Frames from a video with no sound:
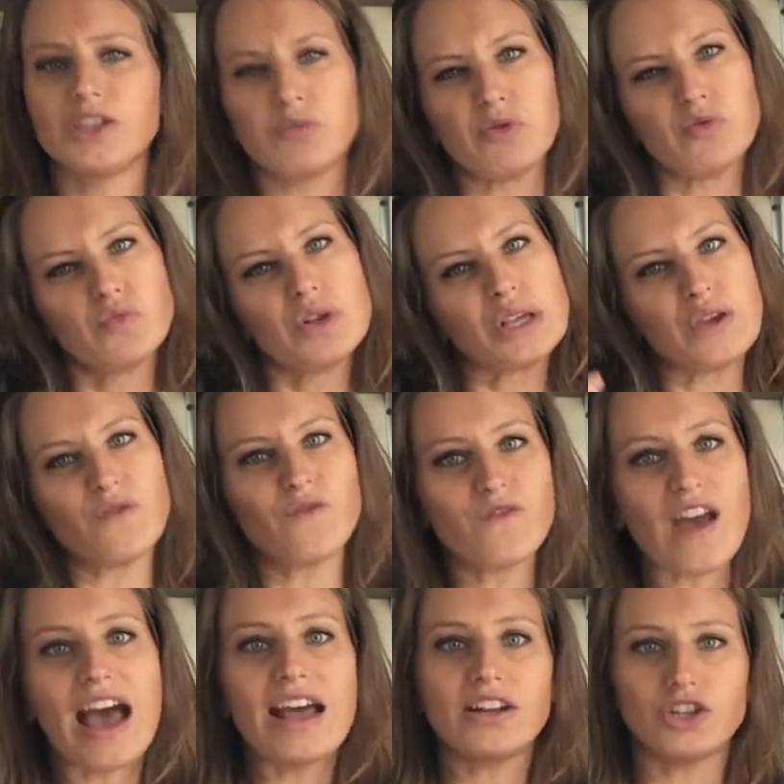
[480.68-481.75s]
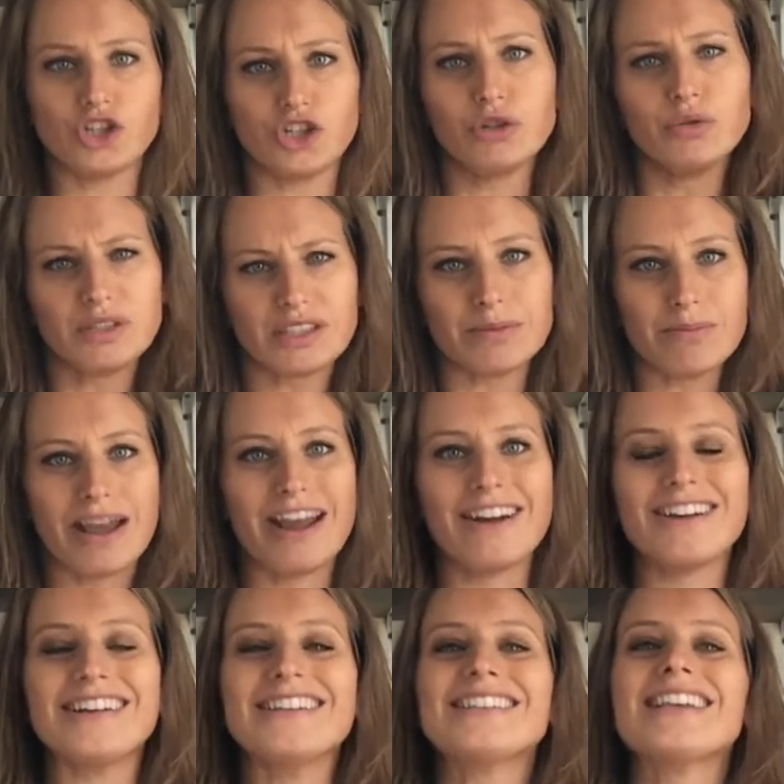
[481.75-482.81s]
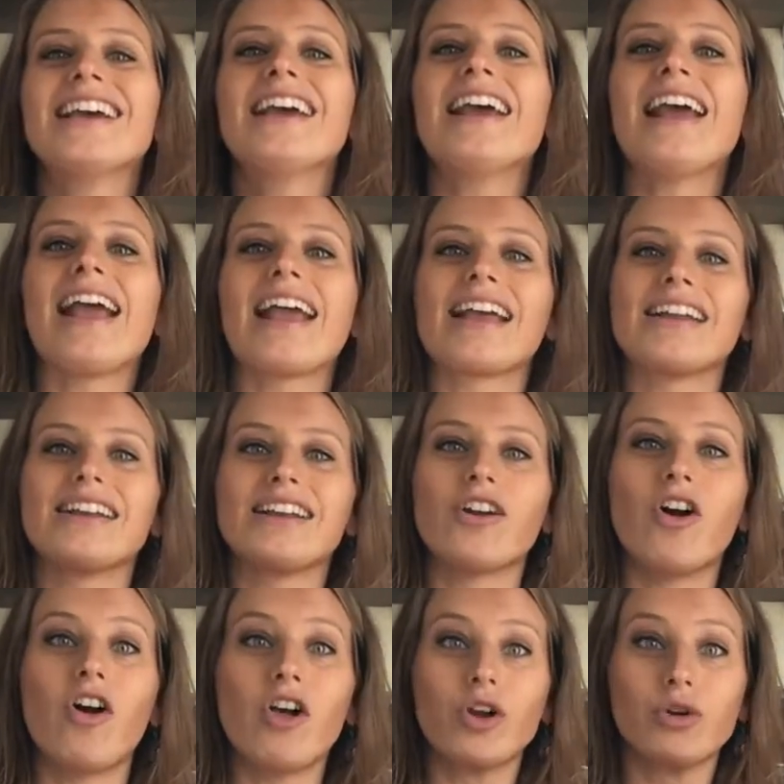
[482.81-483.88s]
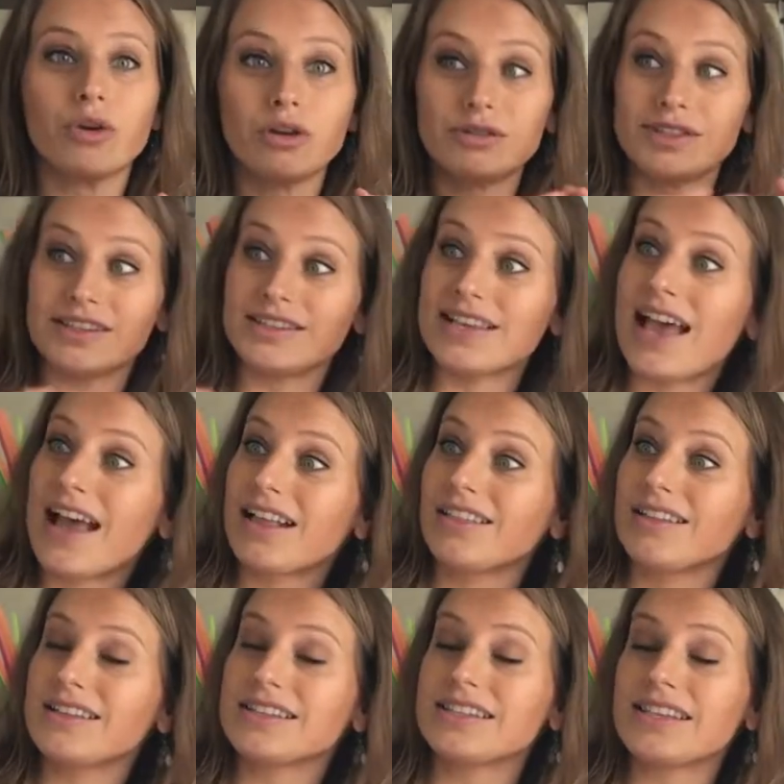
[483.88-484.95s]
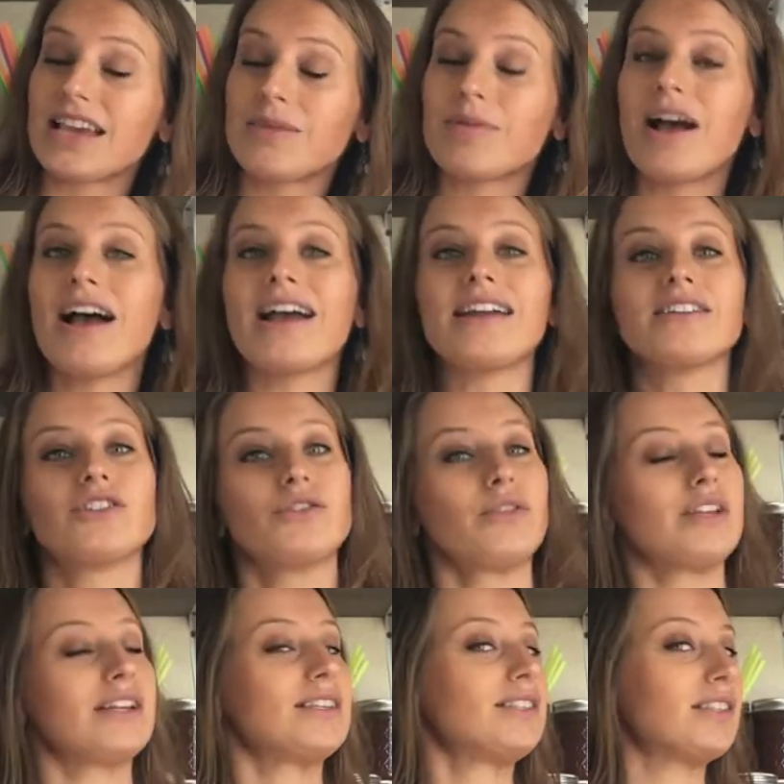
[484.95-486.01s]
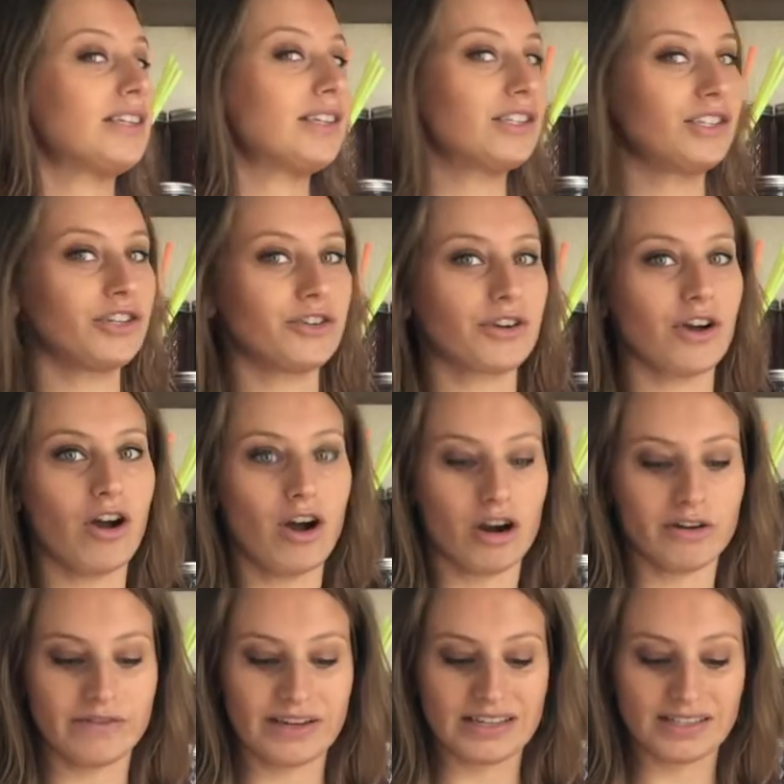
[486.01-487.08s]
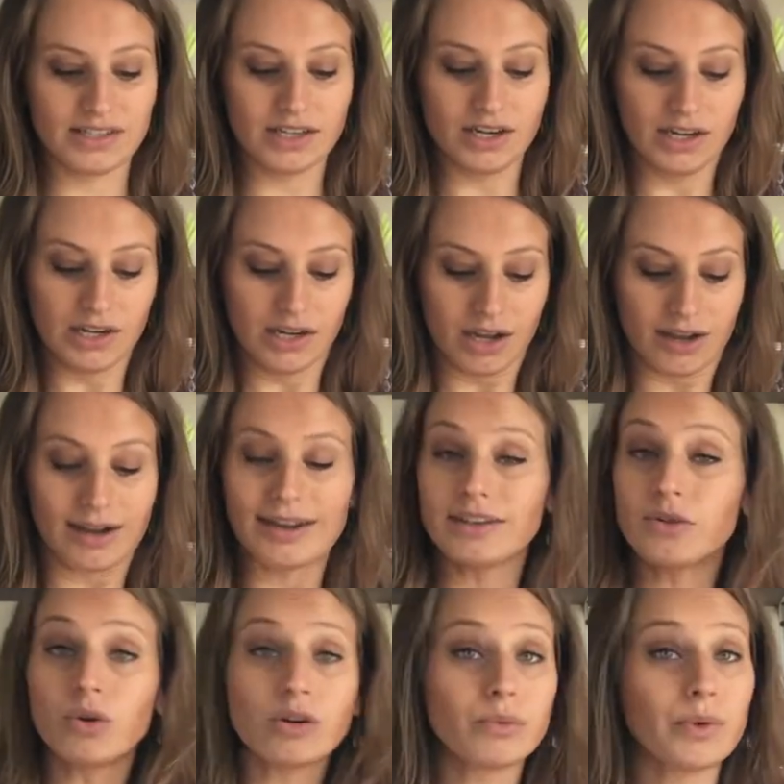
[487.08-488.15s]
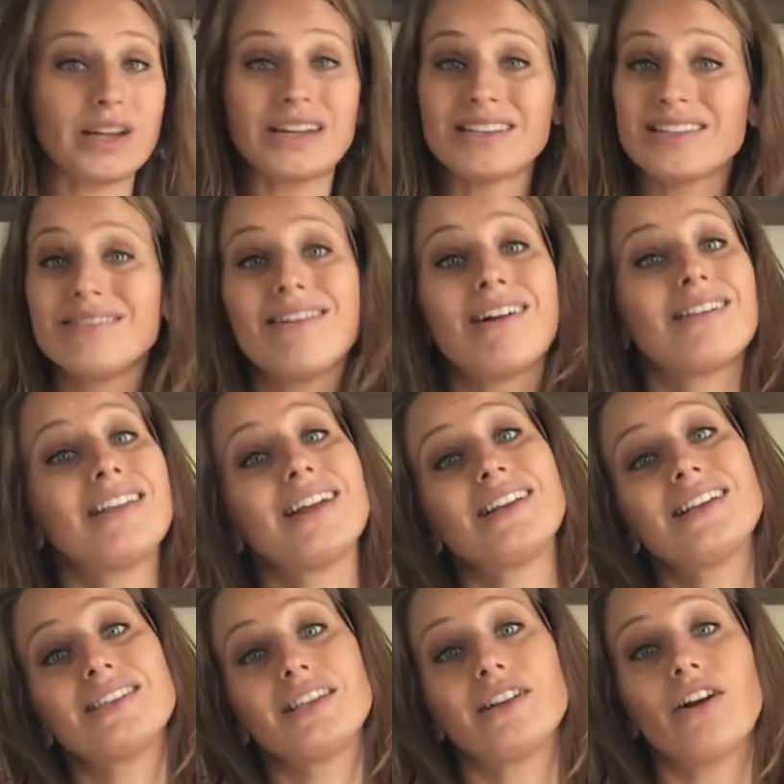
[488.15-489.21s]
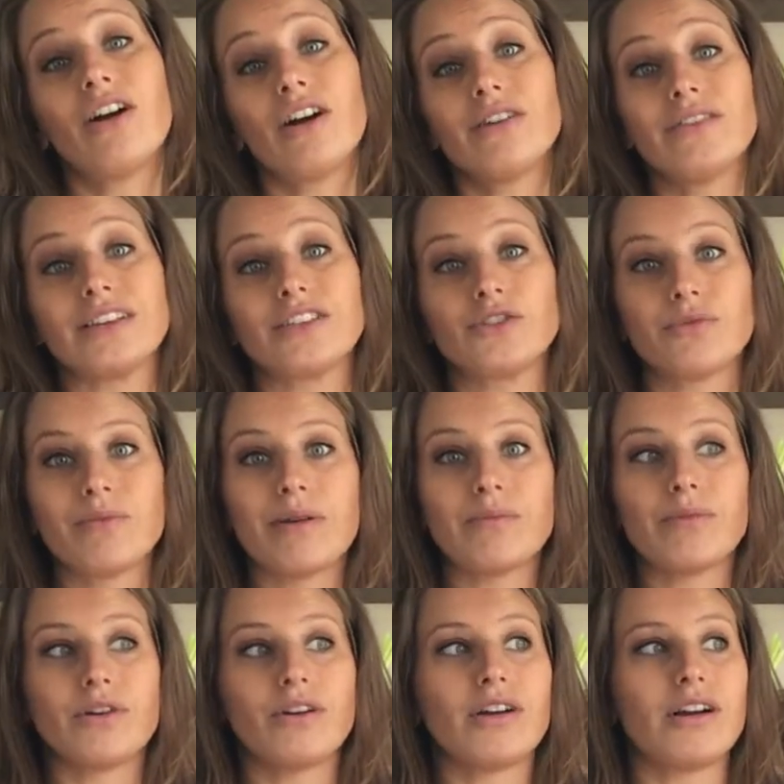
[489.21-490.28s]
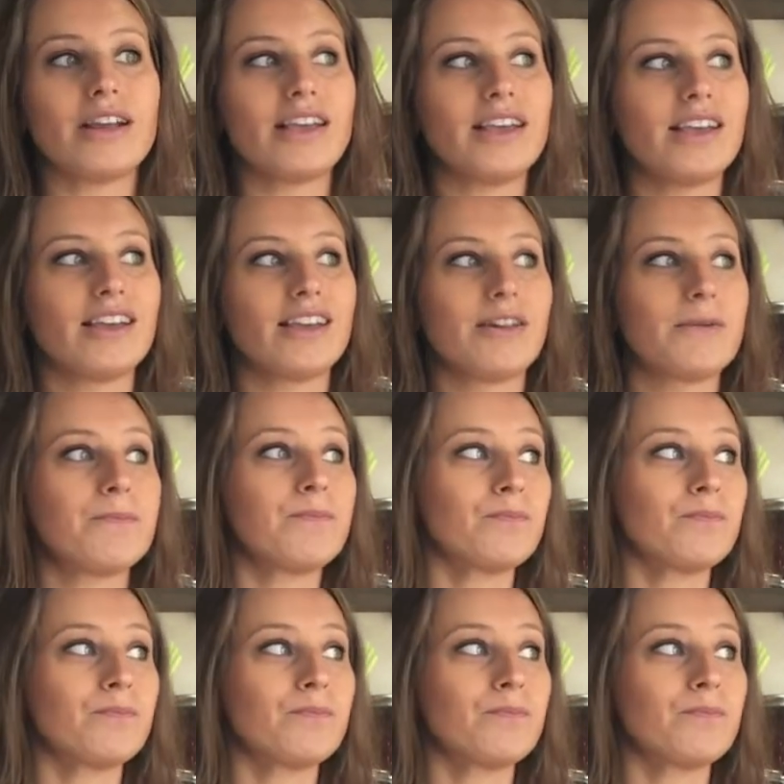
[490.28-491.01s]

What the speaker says: to be really fat, juicy berries, and it all grows exactly the same height so that it's easier to harvest. Einkorn wheat is not that easy to harvest. Remember in